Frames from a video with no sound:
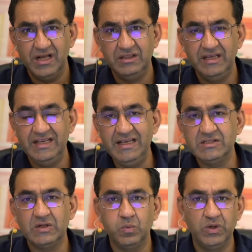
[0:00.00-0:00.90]
the
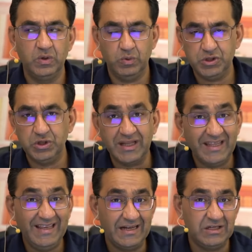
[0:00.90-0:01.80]
ease with which you
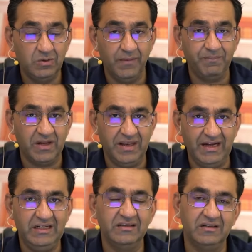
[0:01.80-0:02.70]
can get to a 90th,